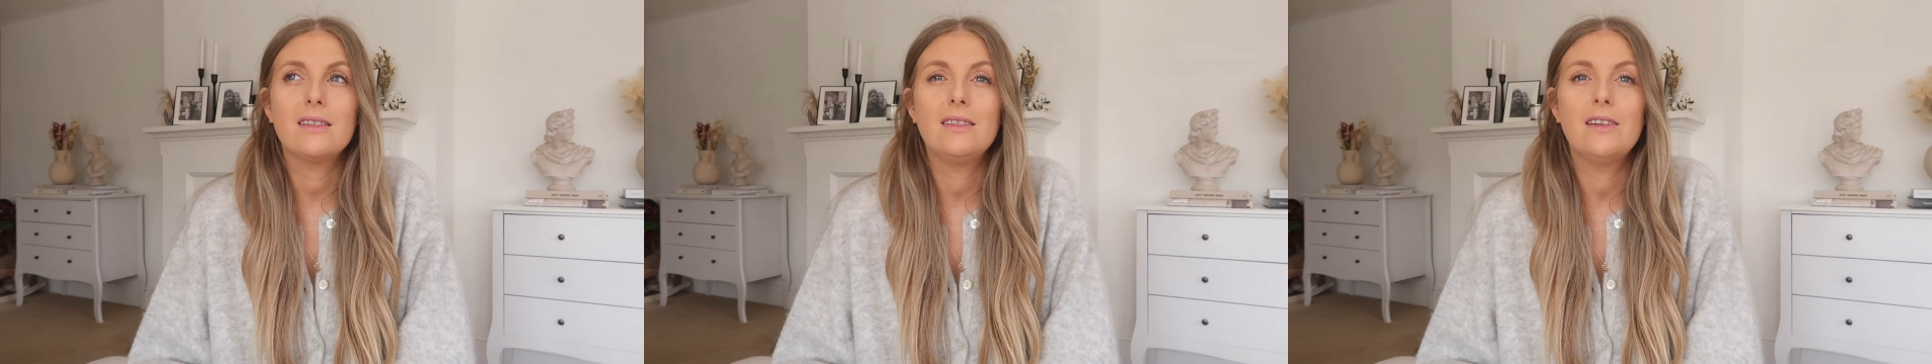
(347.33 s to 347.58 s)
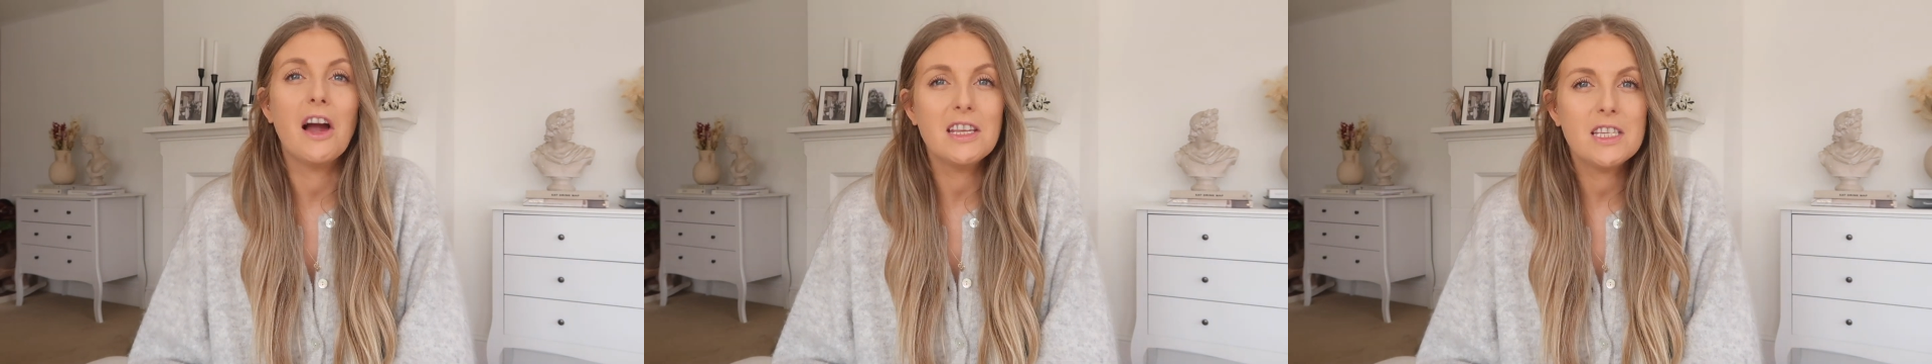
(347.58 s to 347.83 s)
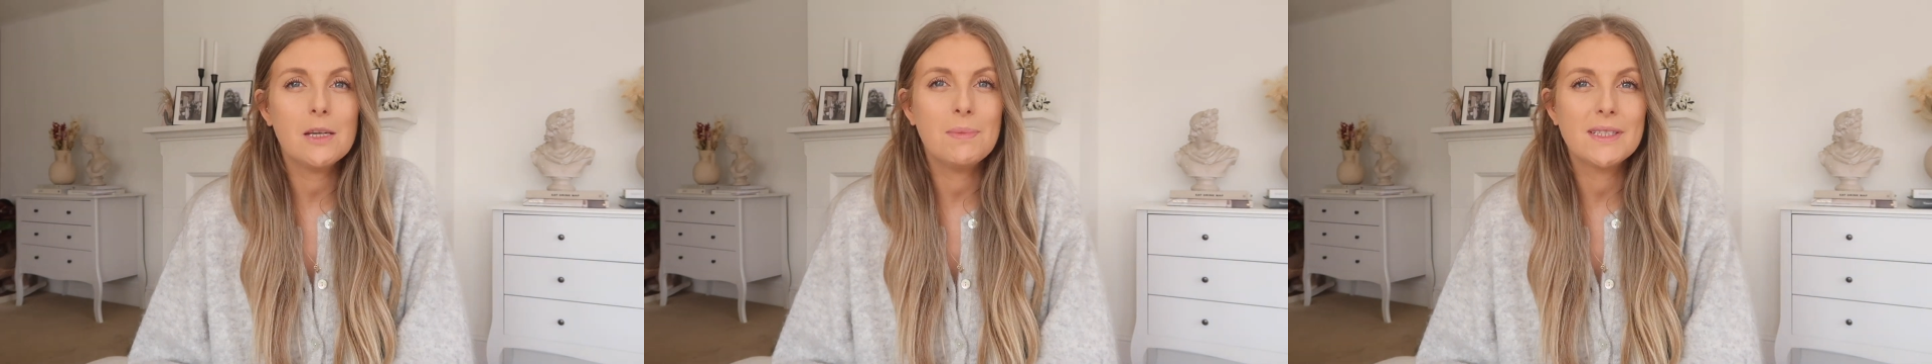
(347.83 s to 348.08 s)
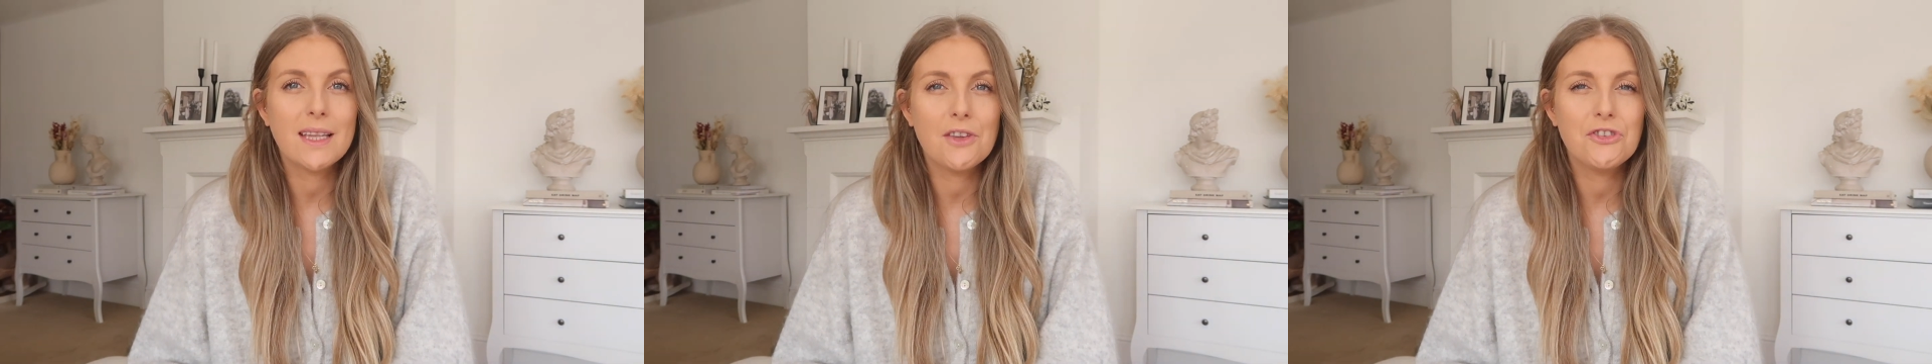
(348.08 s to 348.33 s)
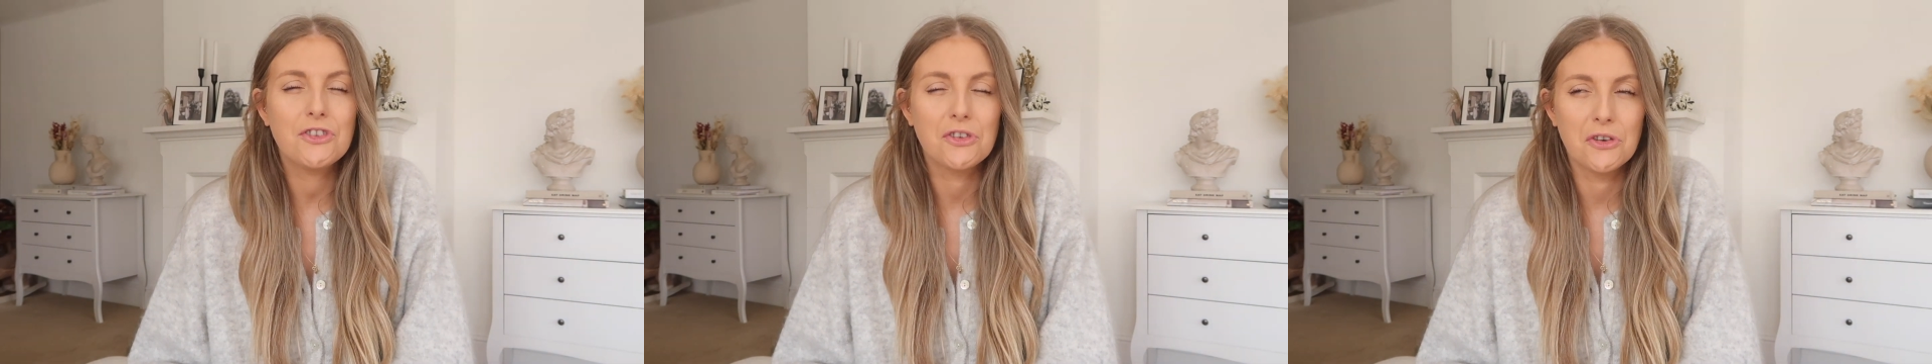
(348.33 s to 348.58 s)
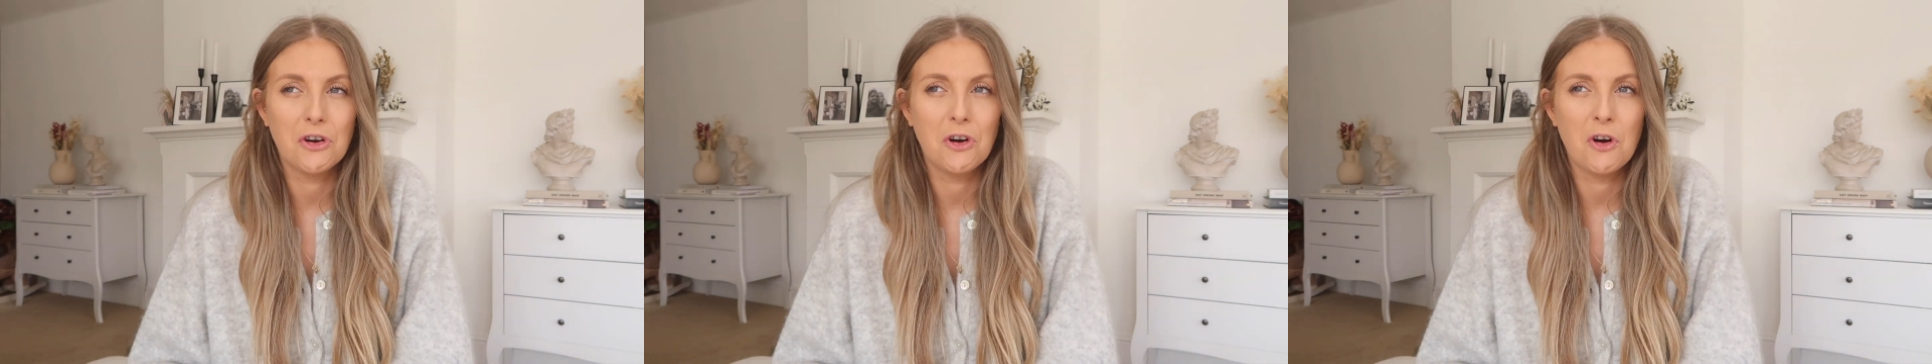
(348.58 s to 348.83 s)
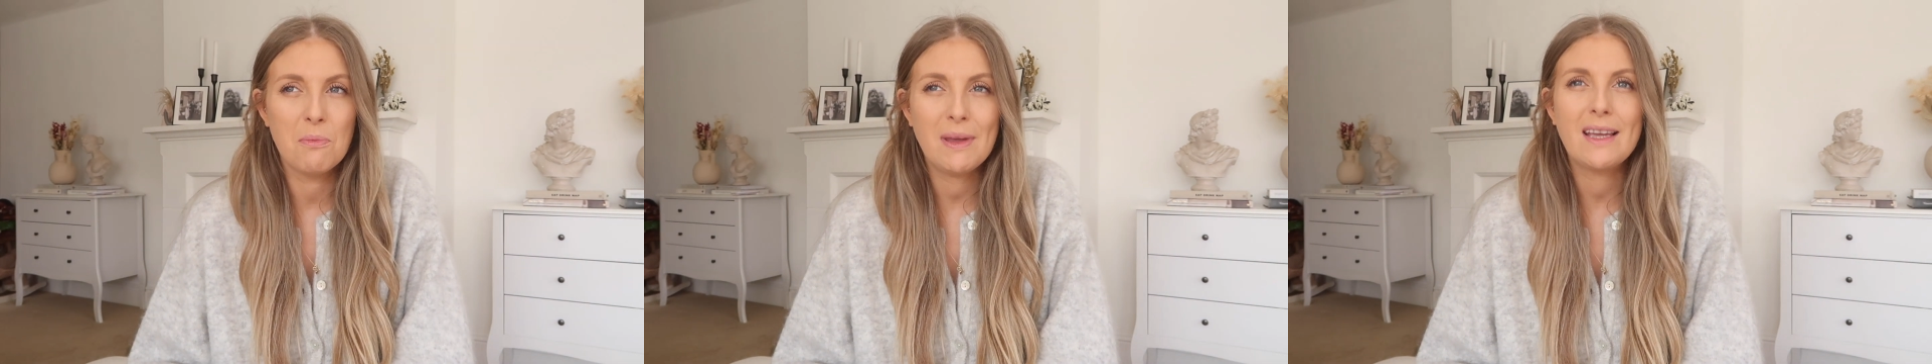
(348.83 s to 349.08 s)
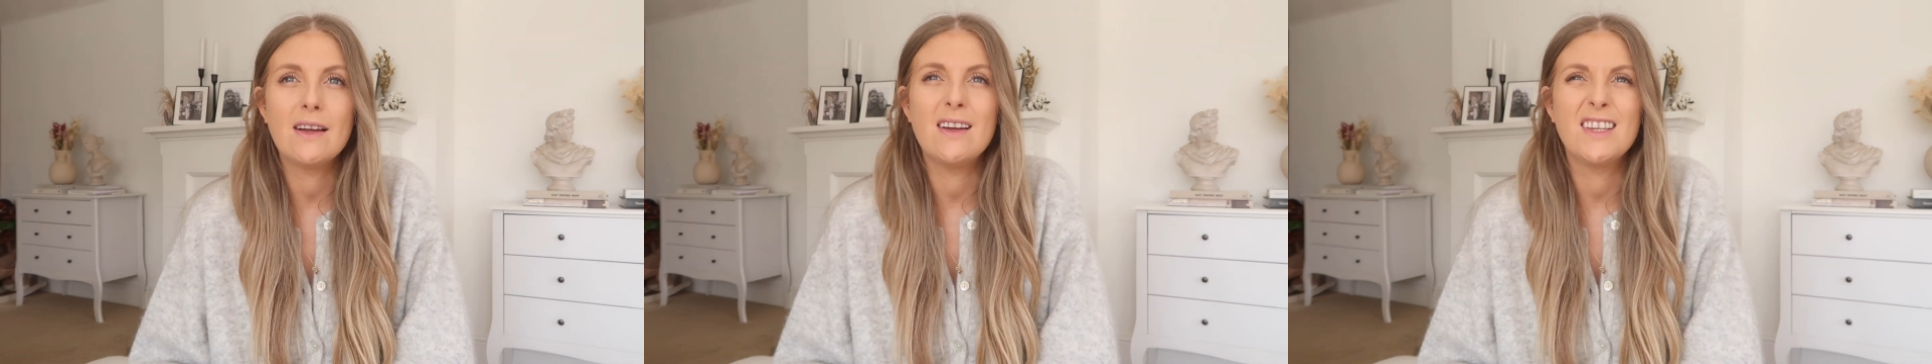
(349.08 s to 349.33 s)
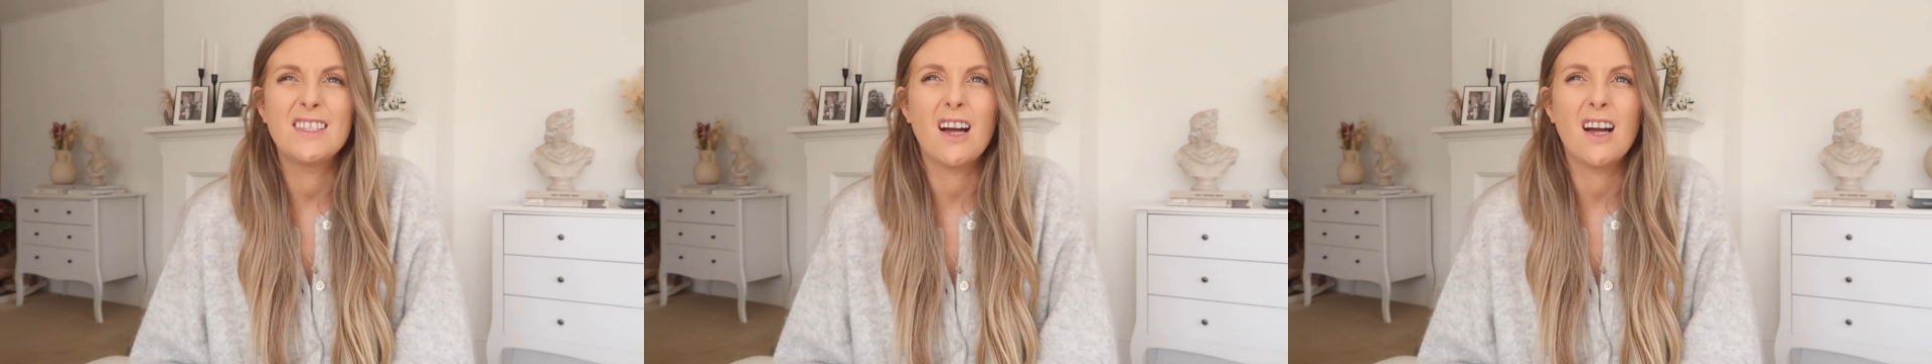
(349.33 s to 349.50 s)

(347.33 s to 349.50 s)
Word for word: 90% sure because